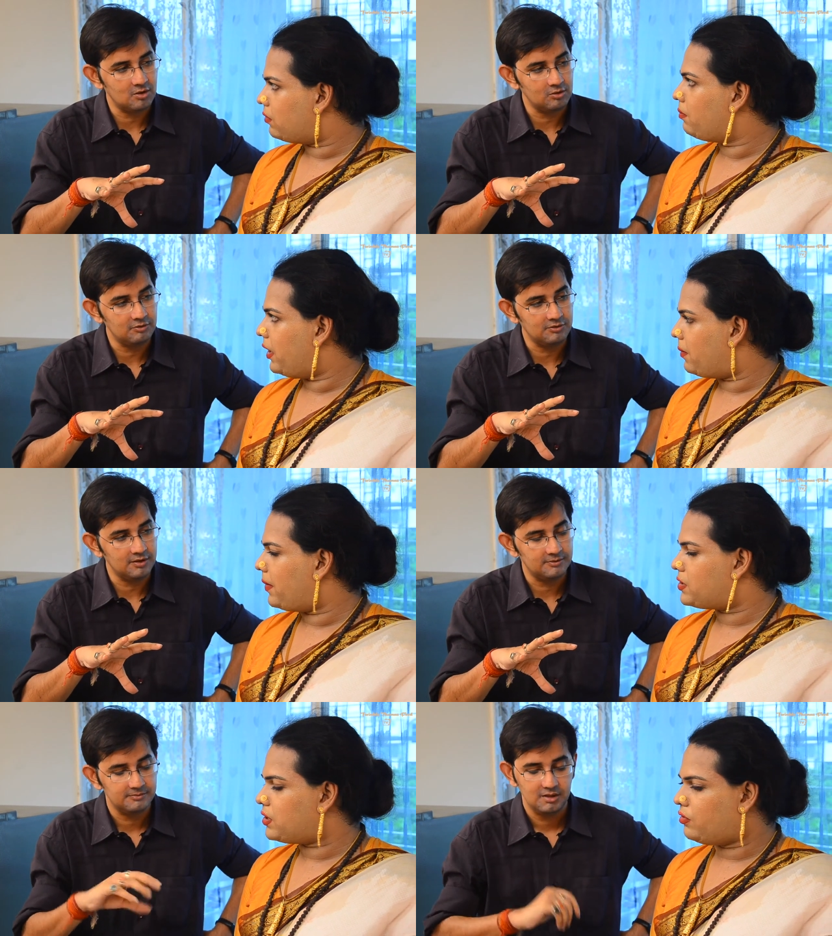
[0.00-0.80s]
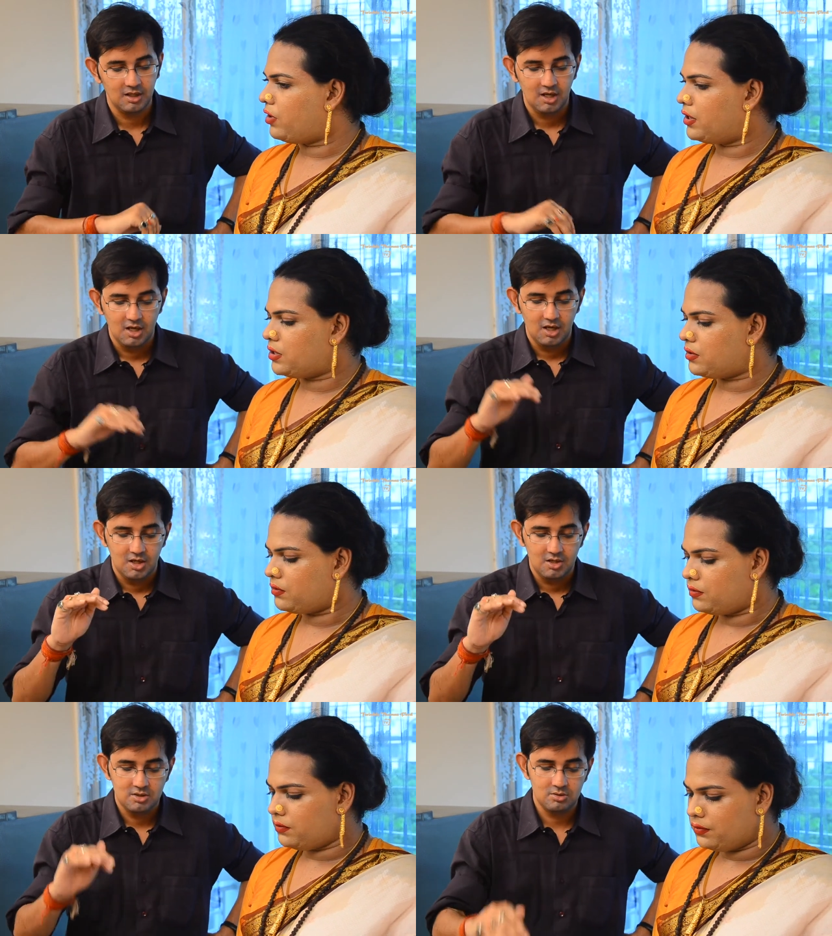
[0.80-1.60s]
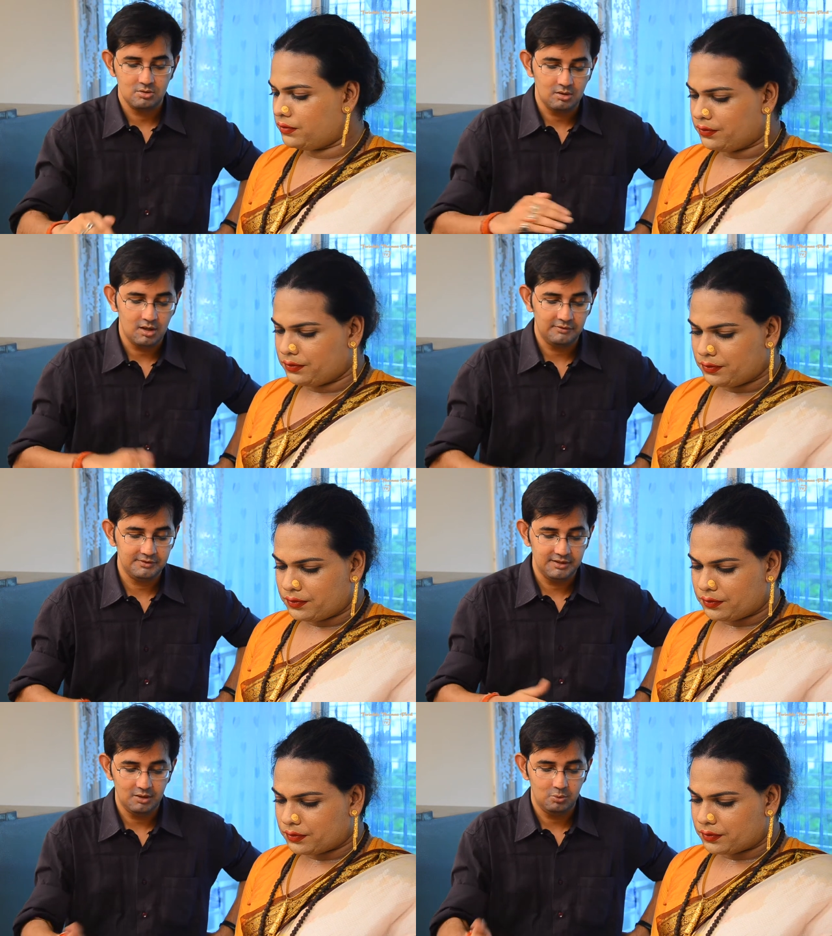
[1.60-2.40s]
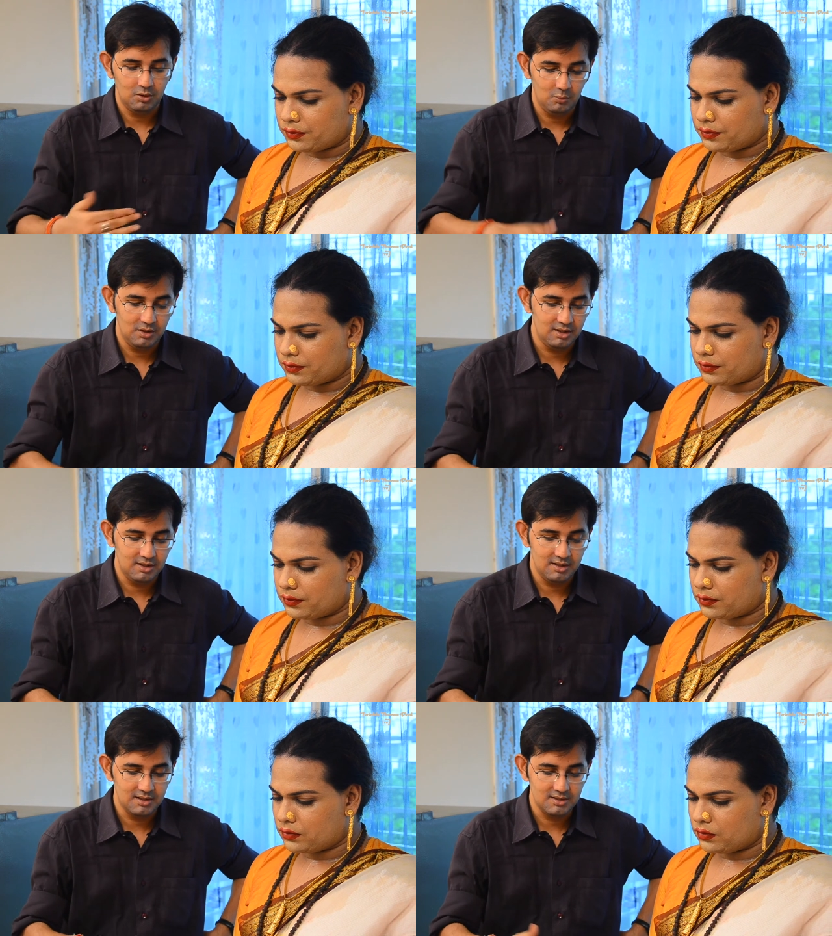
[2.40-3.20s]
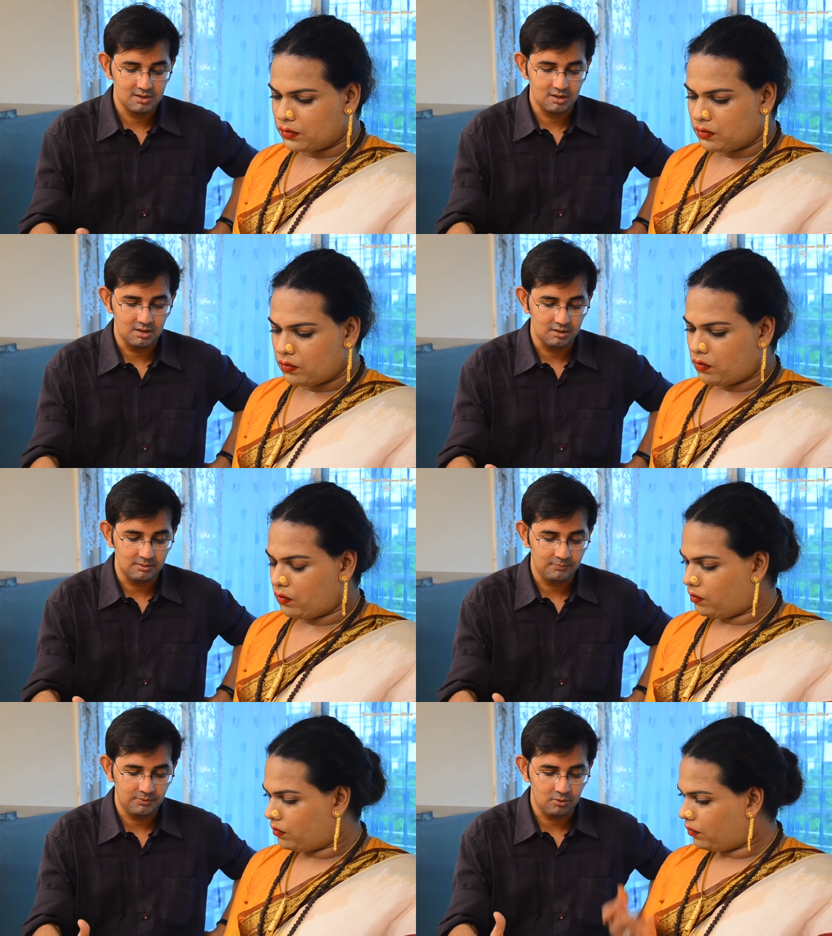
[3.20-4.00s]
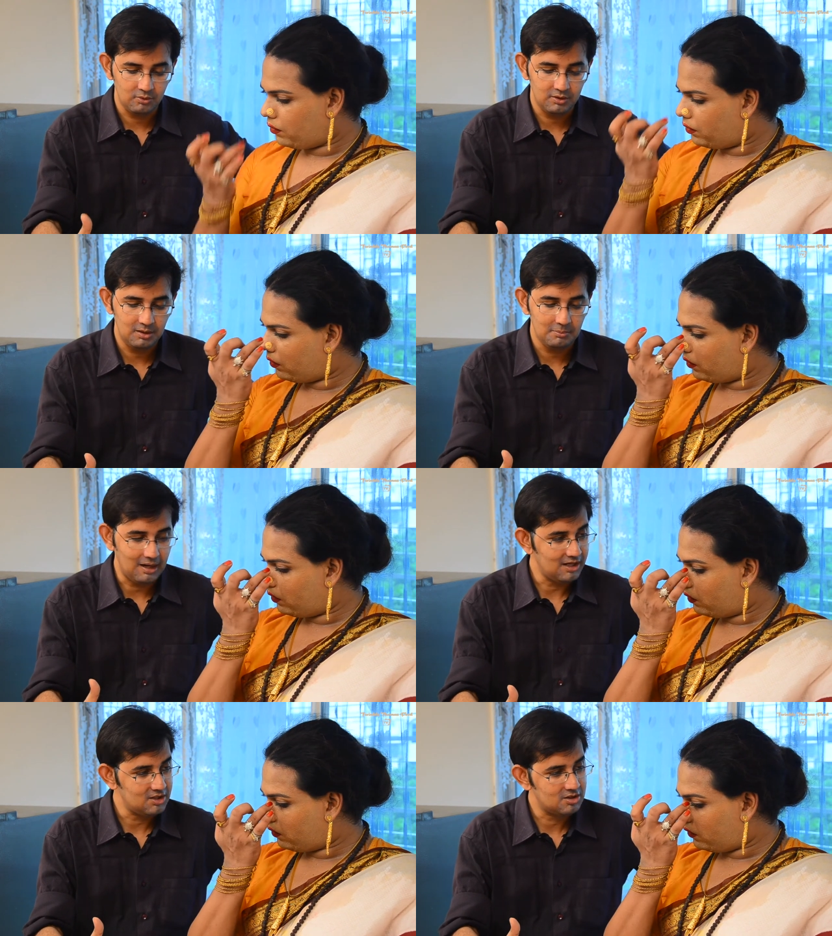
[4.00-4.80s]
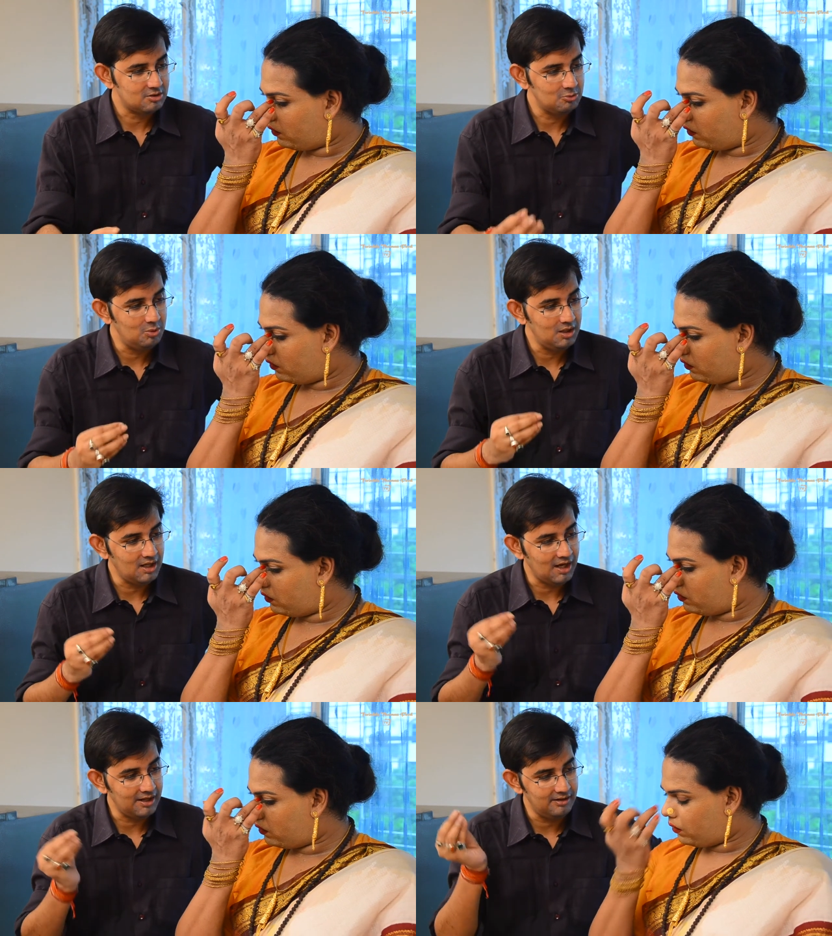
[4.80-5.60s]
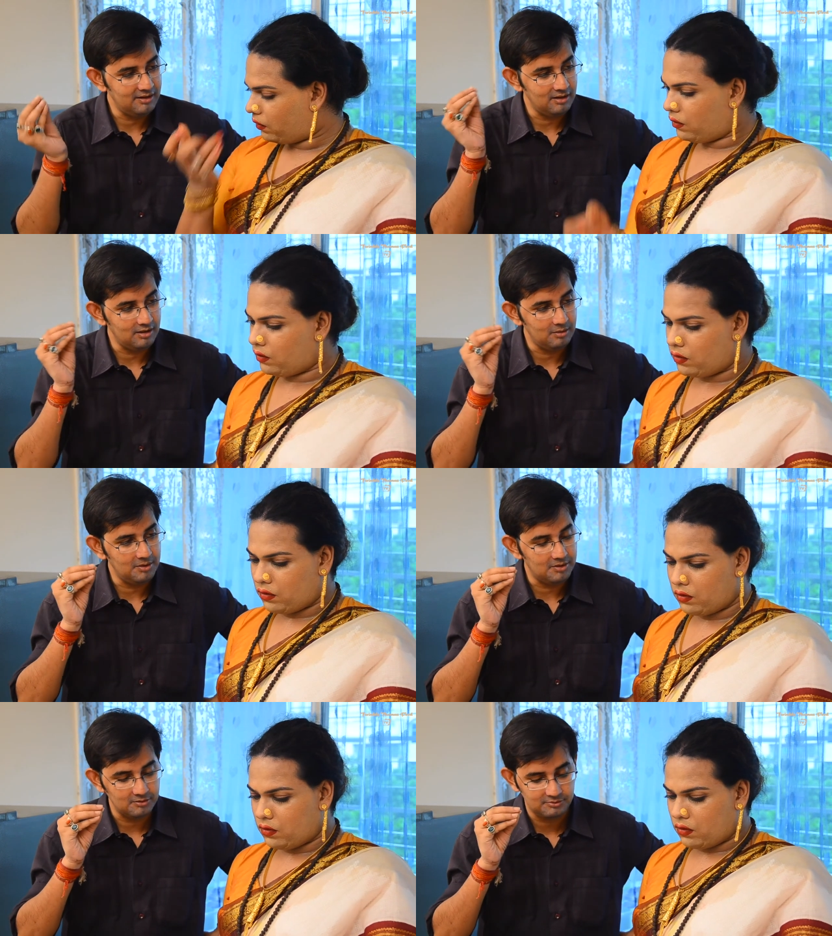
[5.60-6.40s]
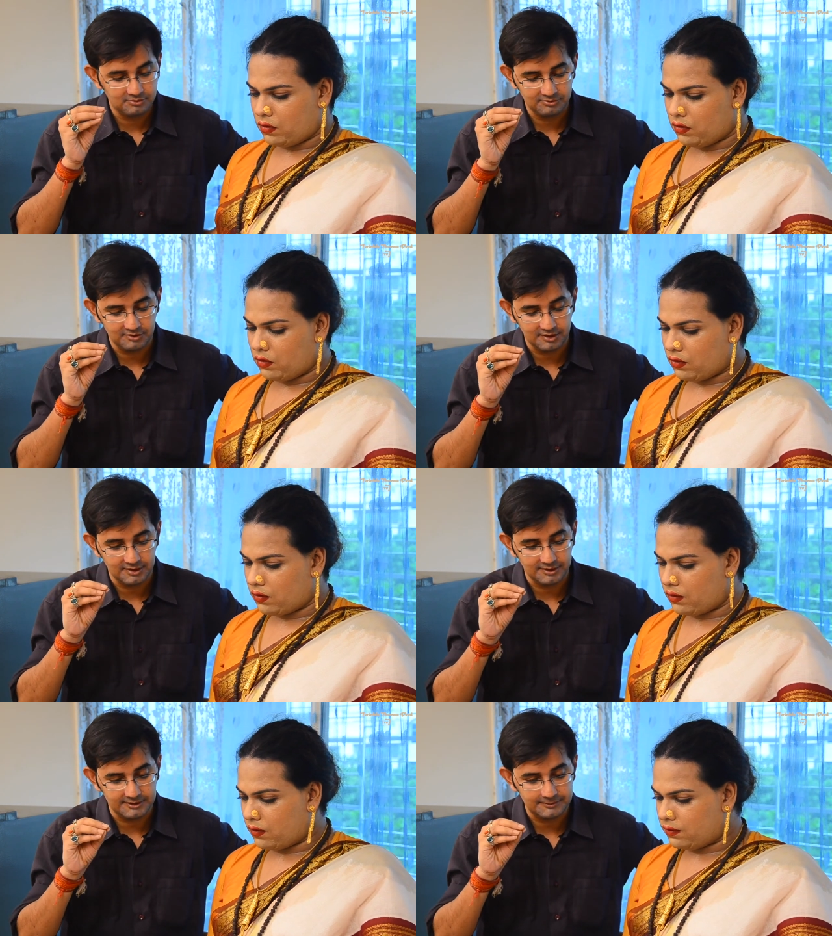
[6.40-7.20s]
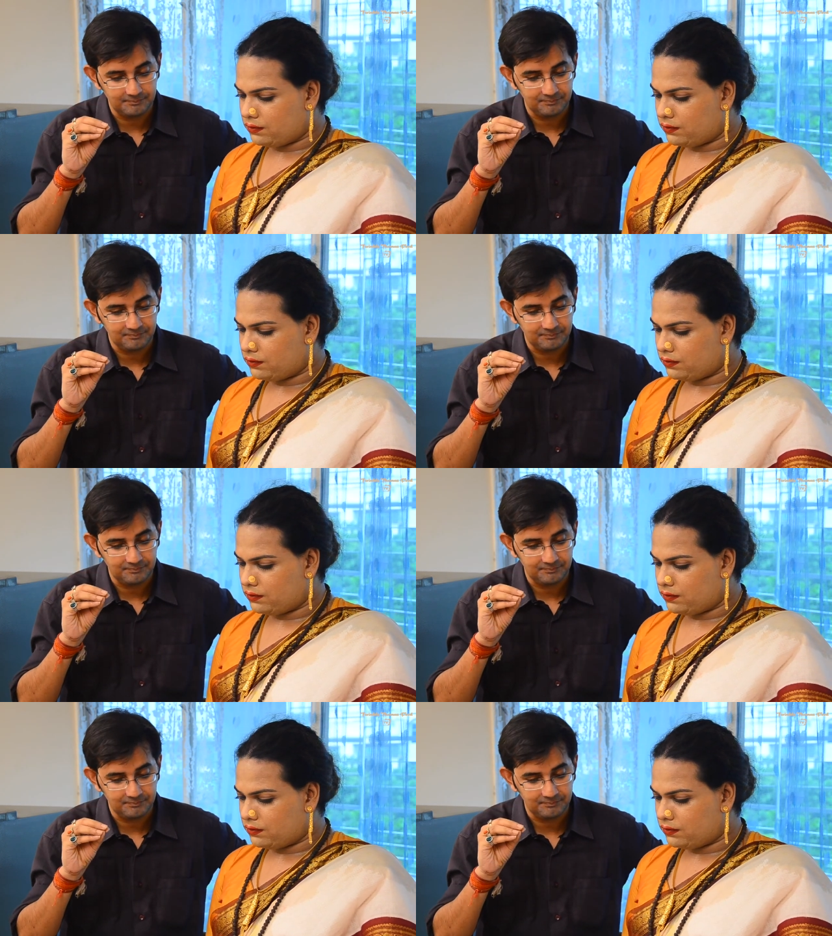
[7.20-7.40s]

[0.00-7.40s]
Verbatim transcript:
Speaker 1: out made of a it. Paste, grinder. So after that, what we did is uh, on the mash we added a little bit of uh,